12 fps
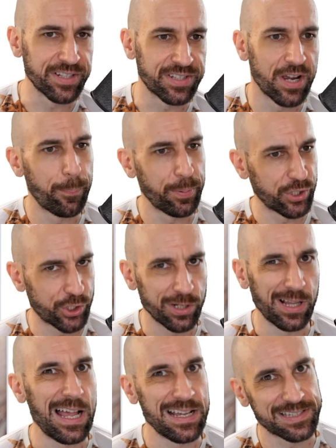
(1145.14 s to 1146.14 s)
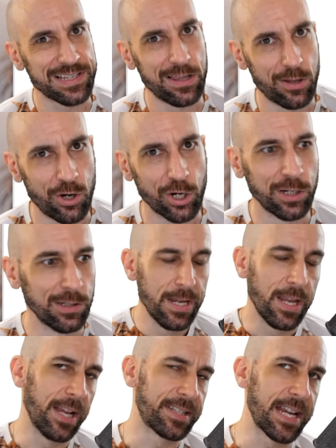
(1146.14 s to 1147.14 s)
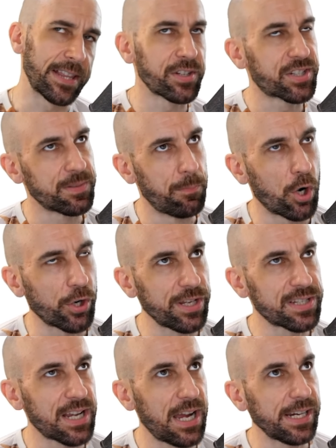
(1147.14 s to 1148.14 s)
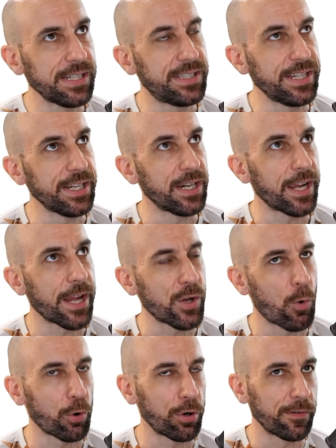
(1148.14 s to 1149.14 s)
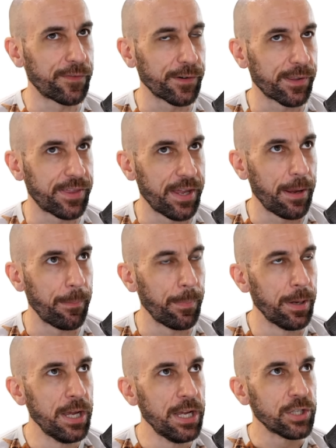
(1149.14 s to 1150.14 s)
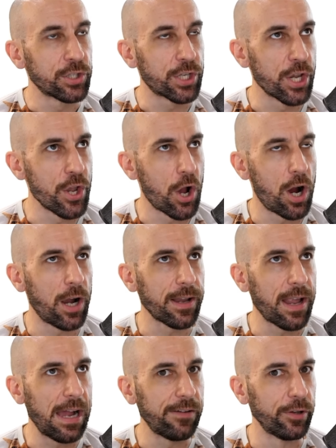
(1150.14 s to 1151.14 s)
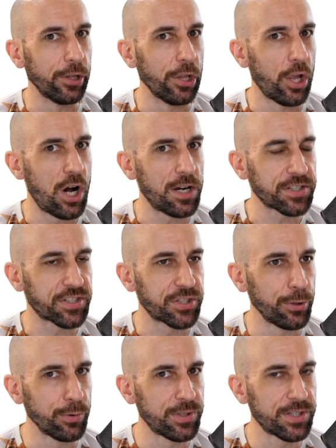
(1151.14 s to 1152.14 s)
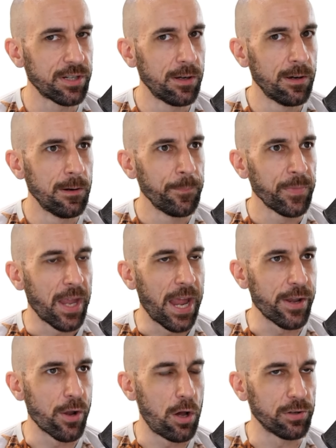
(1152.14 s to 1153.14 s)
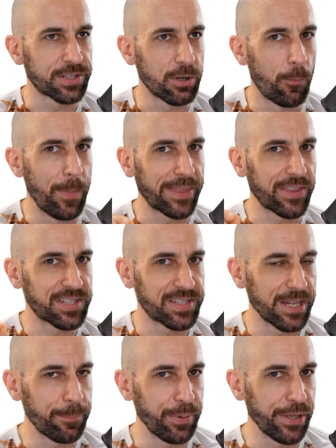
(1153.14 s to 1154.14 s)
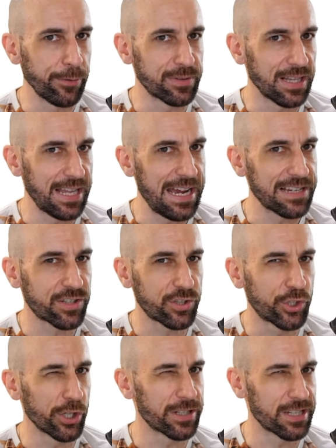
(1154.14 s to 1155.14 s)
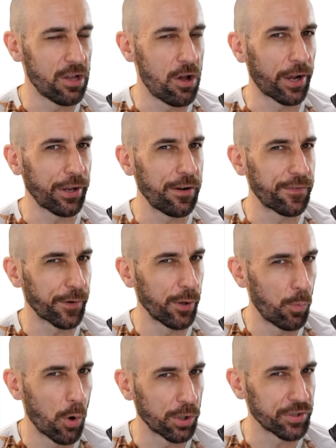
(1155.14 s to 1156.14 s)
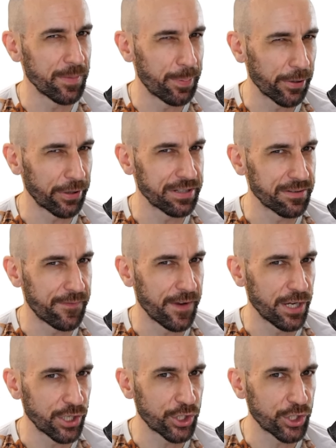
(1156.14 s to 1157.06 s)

up, it should last that long. It's like the smartest idea in order for them to not have a lawsuit and also make the CPUs last just long enough for the warranty period to finish.